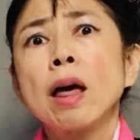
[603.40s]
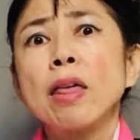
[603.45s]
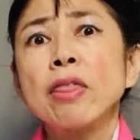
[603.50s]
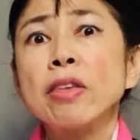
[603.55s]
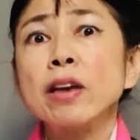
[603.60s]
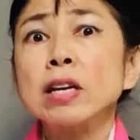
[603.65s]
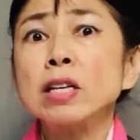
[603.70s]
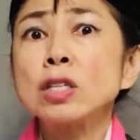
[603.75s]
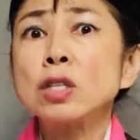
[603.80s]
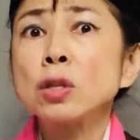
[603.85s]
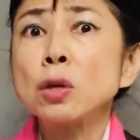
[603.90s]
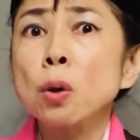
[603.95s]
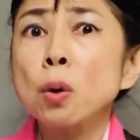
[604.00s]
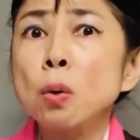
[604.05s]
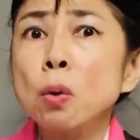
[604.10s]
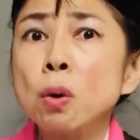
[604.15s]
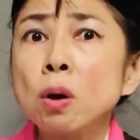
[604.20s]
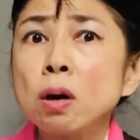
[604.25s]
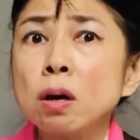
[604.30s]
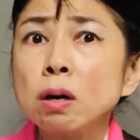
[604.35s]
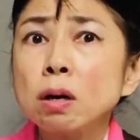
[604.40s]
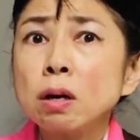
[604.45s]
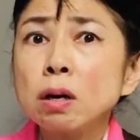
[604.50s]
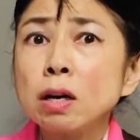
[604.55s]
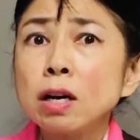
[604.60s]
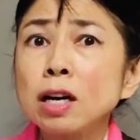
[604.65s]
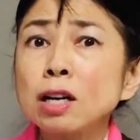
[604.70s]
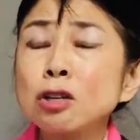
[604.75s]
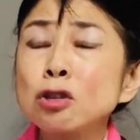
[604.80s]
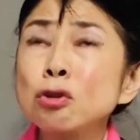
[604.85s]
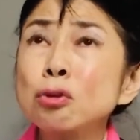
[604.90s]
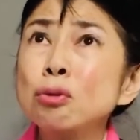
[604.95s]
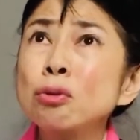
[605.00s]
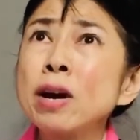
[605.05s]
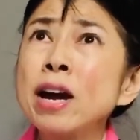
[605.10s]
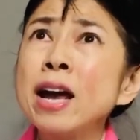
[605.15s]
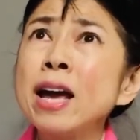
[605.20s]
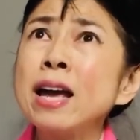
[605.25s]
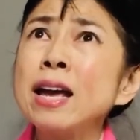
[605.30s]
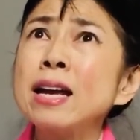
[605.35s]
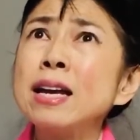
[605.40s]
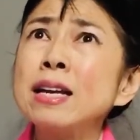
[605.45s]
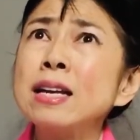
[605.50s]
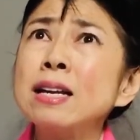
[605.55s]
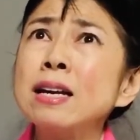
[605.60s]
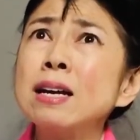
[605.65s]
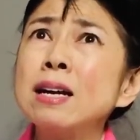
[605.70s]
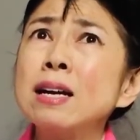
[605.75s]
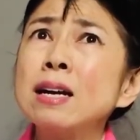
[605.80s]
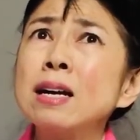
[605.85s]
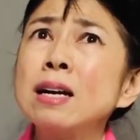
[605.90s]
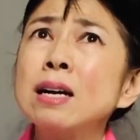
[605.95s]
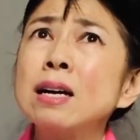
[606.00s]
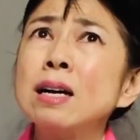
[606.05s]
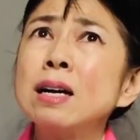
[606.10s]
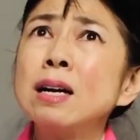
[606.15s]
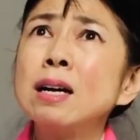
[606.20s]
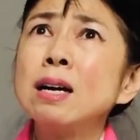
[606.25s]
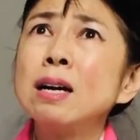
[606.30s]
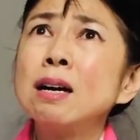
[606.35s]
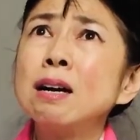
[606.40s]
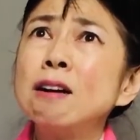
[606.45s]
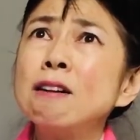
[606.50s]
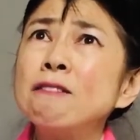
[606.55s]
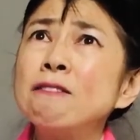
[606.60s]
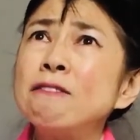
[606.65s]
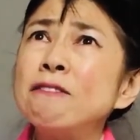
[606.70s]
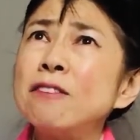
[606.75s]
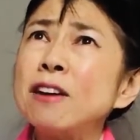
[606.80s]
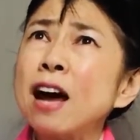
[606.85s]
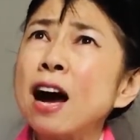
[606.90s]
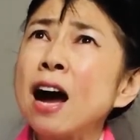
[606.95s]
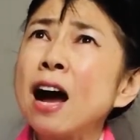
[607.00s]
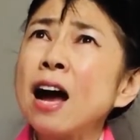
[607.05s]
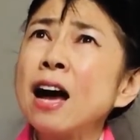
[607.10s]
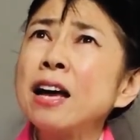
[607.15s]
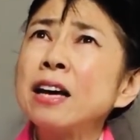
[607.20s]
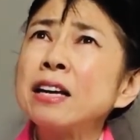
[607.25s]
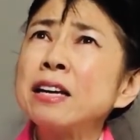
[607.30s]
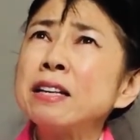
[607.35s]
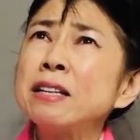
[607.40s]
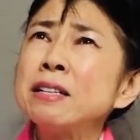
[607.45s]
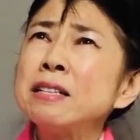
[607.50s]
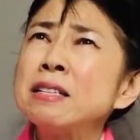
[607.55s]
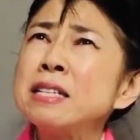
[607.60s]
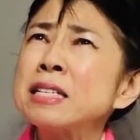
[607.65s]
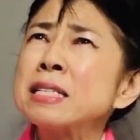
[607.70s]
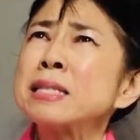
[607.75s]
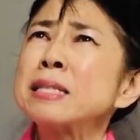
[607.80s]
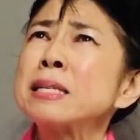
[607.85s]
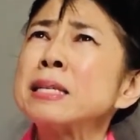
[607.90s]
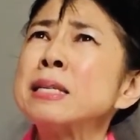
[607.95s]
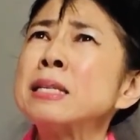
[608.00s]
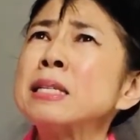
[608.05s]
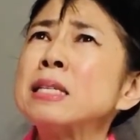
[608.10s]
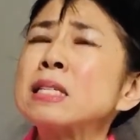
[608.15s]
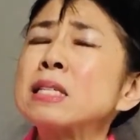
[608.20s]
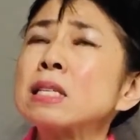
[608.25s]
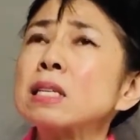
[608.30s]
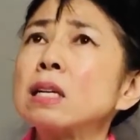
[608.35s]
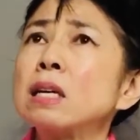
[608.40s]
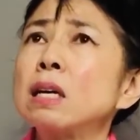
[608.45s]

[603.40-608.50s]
they saw a crane flying in distance.